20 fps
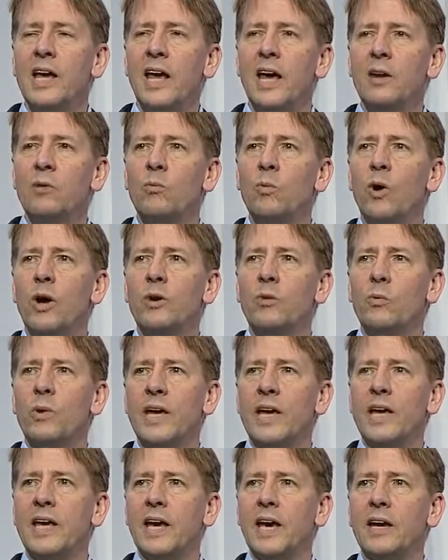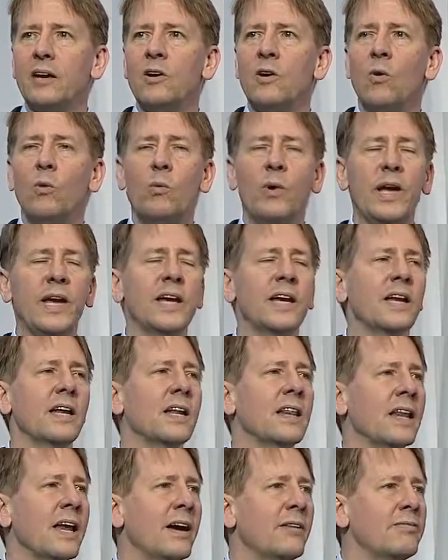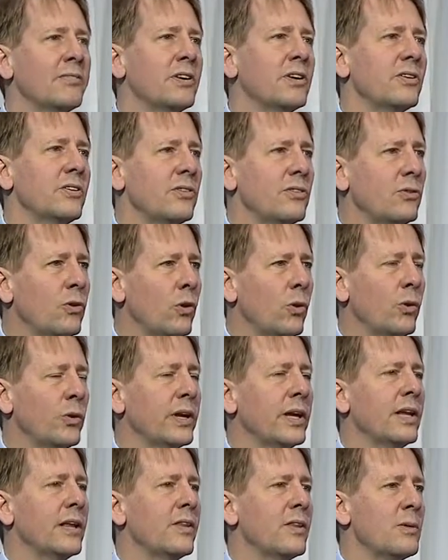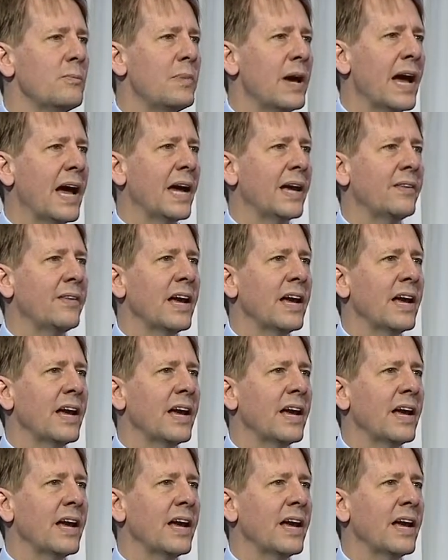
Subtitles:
And what do we get? We get left holding the bag.